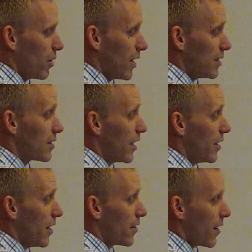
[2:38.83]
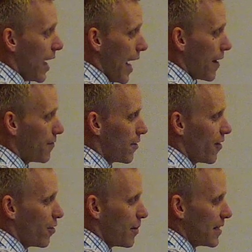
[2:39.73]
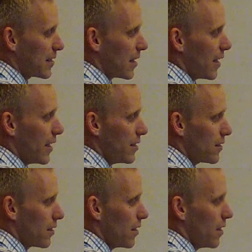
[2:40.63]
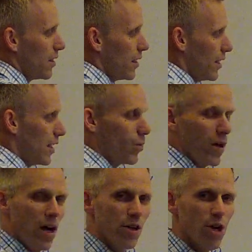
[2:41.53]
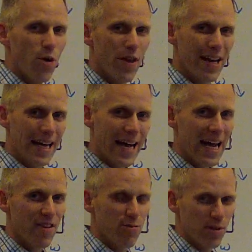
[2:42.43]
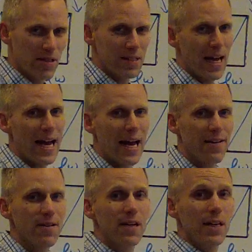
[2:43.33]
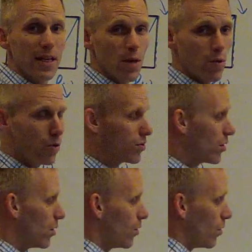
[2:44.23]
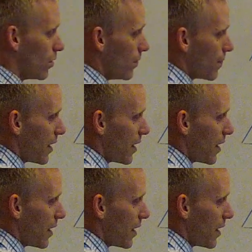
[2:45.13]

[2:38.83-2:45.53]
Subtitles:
plus another half of a base in the height. And we all know that a half plus a half equals a whole.